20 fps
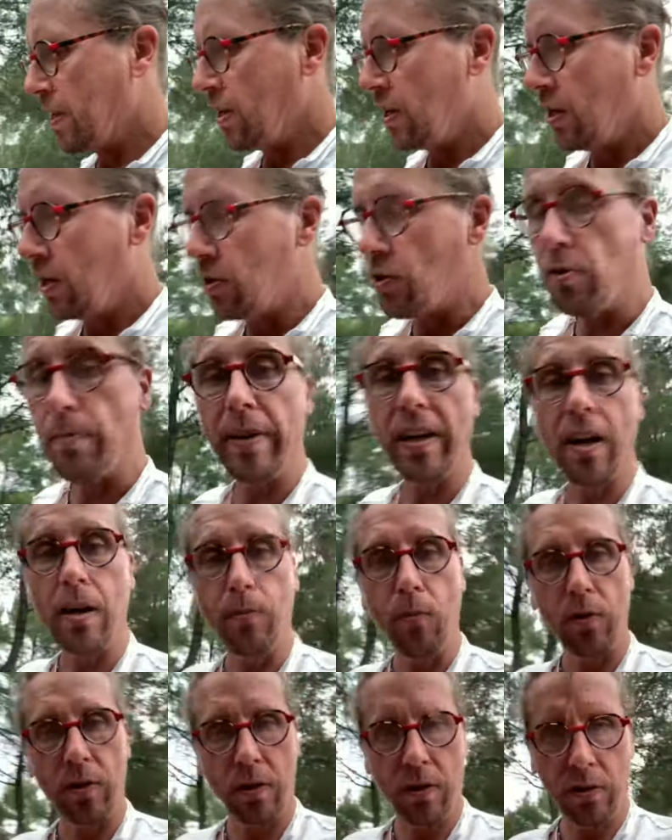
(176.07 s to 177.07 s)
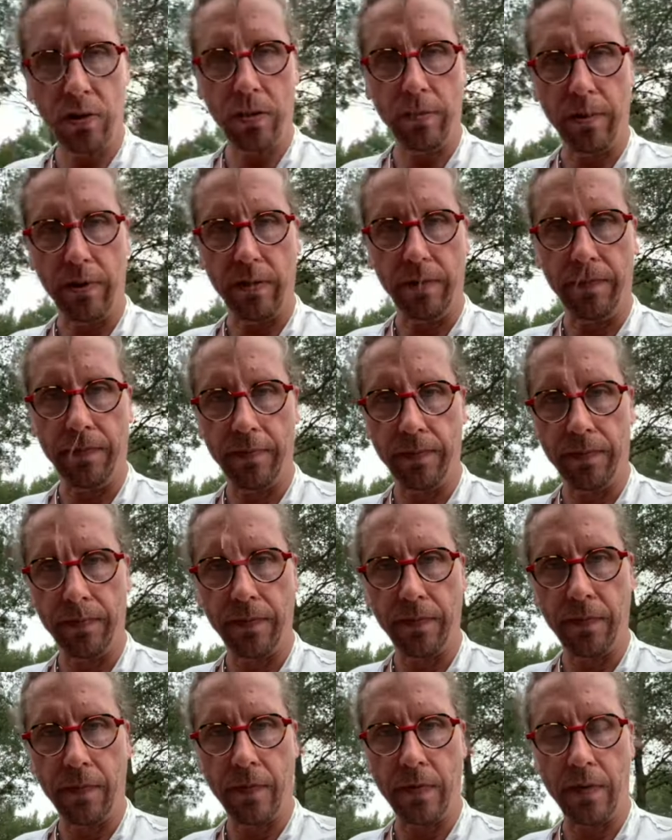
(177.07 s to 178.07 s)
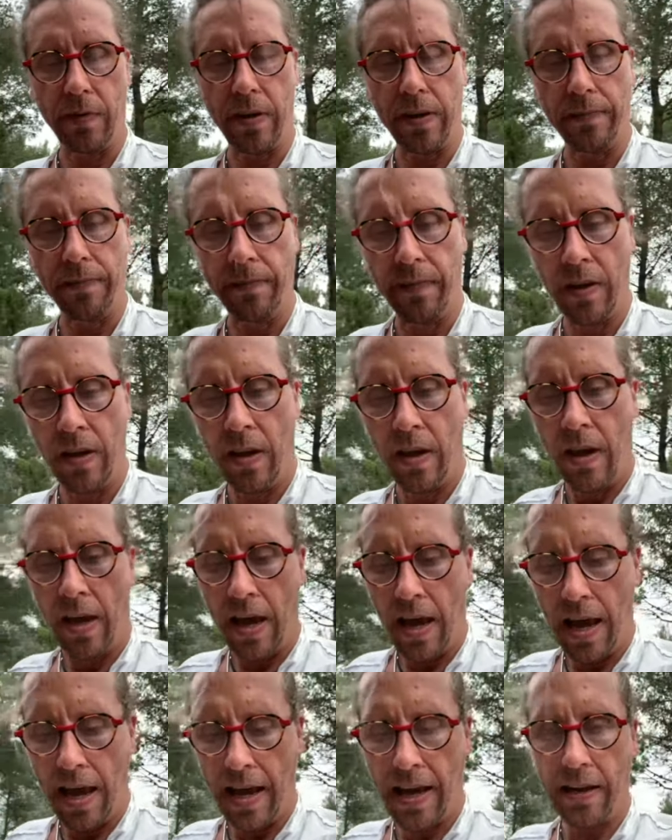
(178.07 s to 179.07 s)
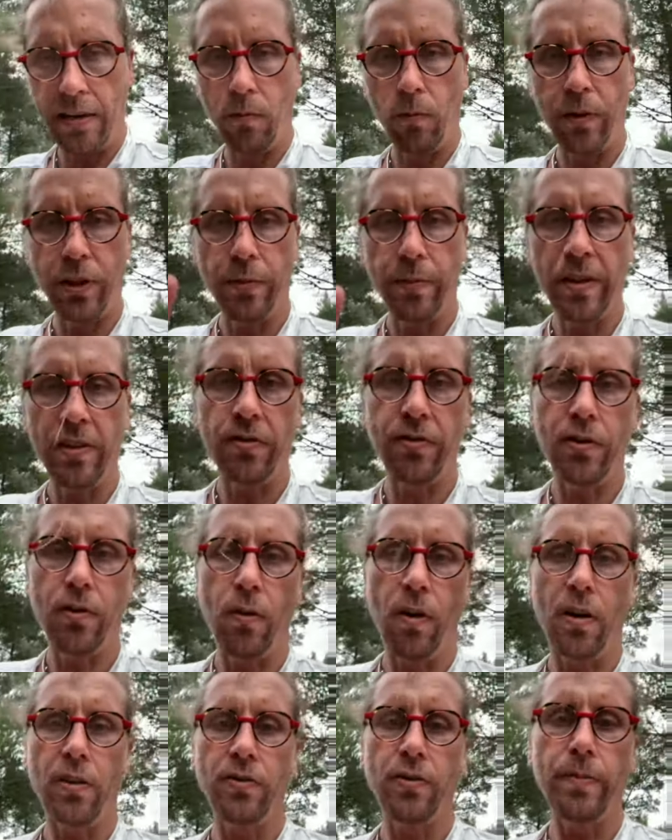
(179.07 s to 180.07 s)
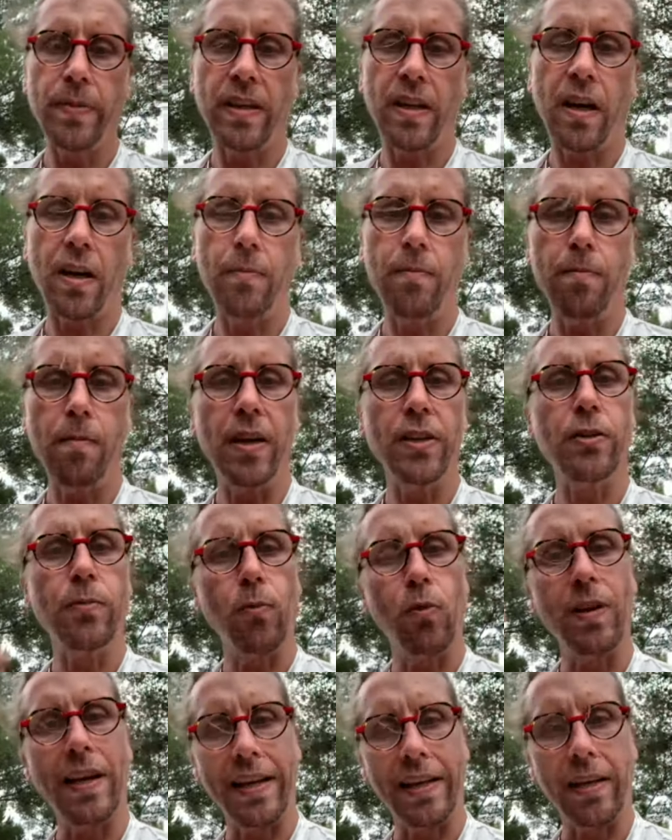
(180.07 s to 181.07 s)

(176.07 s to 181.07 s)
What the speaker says: You become more gullible, right? And which means you also become much more like a